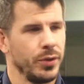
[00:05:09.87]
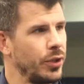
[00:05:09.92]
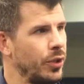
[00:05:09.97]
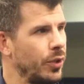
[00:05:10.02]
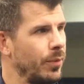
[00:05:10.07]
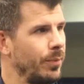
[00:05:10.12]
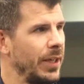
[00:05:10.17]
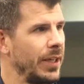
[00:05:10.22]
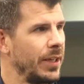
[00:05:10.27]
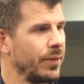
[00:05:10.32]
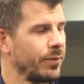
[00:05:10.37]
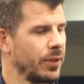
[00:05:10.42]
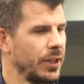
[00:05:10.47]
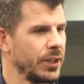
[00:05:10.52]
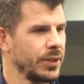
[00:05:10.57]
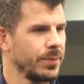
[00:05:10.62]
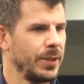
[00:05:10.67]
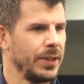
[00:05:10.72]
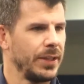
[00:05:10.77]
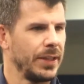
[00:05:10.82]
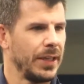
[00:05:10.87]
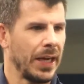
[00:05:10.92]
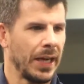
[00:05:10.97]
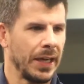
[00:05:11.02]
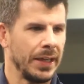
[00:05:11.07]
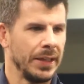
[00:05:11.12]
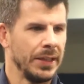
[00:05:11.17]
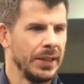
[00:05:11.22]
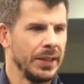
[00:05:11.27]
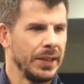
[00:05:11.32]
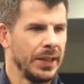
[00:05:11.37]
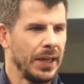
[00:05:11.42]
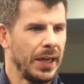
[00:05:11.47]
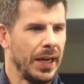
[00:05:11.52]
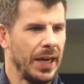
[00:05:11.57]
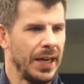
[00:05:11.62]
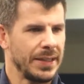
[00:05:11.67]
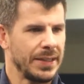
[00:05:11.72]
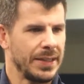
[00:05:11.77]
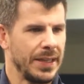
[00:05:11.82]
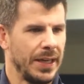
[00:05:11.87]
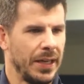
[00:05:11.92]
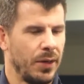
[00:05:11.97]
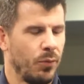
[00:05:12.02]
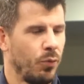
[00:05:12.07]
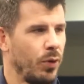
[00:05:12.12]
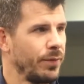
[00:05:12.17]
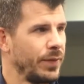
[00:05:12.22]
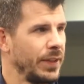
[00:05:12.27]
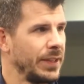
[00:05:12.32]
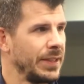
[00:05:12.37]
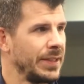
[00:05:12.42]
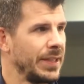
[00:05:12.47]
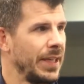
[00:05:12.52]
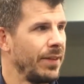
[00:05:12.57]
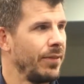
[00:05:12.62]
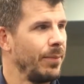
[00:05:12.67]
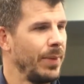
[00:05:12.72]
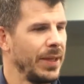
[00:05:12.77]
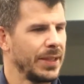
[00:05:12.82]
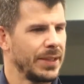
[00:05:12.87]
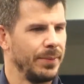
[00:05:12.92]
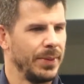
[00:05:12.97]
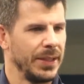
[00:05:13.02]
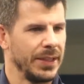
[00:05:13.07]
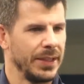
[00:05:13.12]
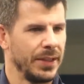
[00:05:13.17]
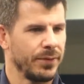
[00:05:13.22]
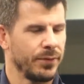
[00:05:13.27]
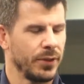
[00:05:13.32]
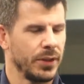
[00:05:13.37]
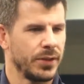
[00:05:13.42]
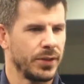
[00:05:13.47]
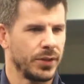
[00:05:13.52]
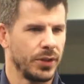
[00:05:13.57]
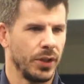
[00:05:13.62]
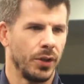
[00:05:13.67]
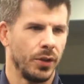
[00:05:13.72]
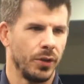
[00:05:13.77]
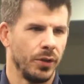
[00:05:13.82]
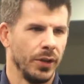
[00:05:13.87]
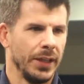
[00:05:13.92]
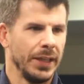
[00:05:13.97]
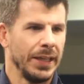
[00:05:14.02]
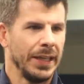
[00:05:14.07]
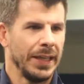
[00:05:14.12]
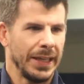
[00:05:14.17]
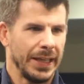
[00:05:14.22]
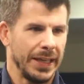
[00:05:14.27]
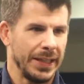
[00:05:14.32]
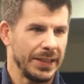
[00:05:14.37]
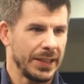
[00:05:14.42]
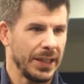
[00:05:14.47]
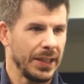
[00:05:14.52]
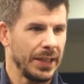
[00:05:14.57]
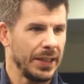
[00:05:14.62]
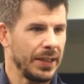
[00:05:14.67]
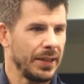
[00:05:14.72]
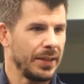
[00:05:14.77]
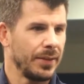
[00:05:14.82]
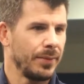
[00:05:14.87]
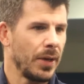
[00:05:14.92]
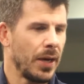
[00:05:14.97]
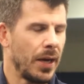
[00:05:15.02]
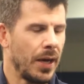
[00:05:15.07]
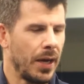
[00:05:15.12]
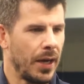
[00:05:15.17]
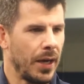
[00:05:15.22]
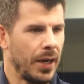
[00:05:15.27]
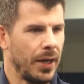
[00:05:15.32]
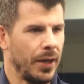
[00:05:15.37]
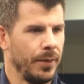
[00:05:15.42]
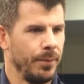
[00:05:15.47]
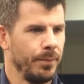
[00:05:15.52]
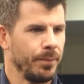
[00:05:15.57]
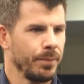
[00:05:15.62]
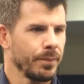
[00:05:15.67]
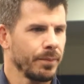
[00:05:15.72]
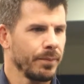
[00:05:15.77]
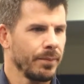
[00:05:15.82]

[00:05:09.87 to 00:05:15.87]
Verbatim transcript: You know, being a mm-hmm. freshman at, at uh, 157 makes a big difference. So he's gonna um,